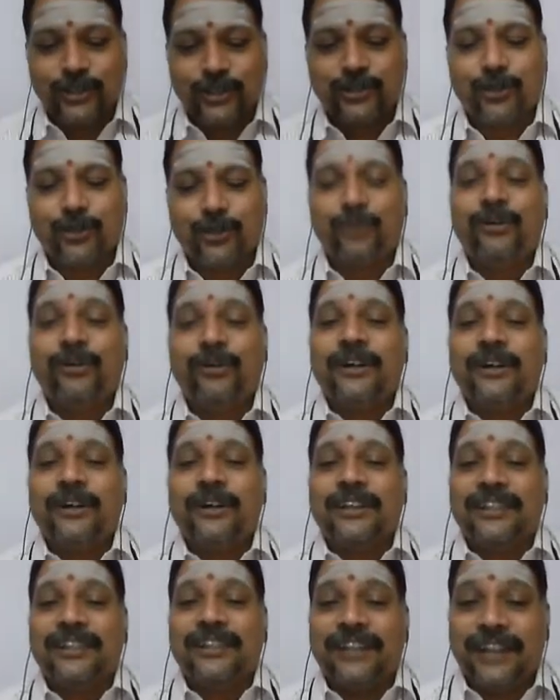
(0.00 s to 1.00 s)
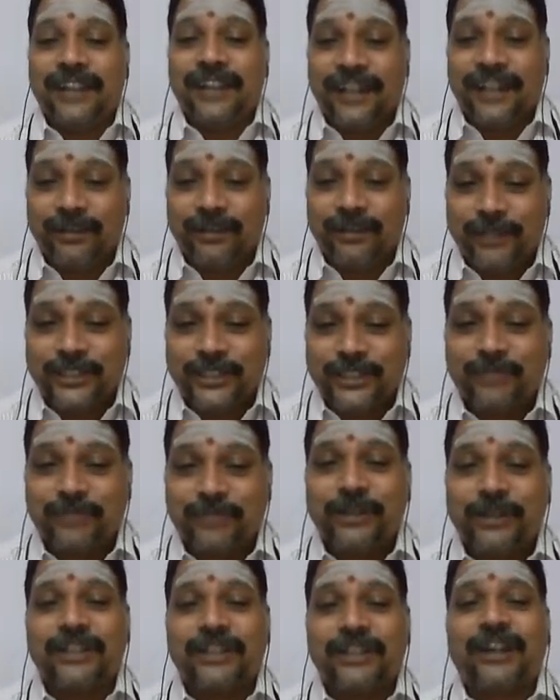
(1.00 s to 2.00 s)
So the best
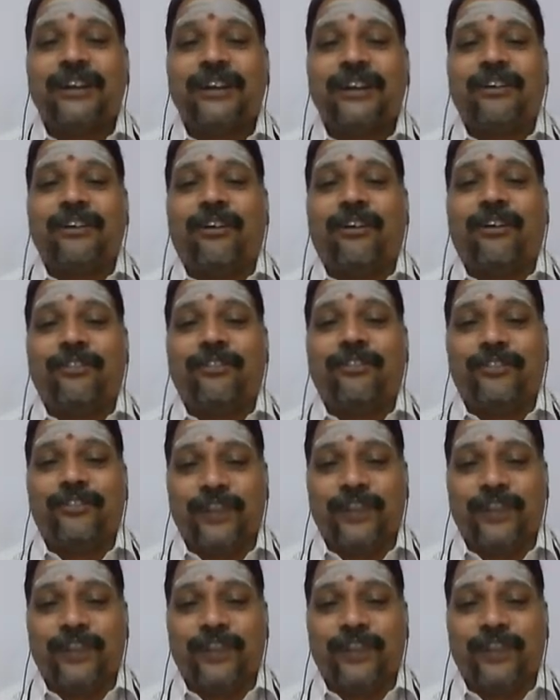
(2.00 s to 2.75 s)
method of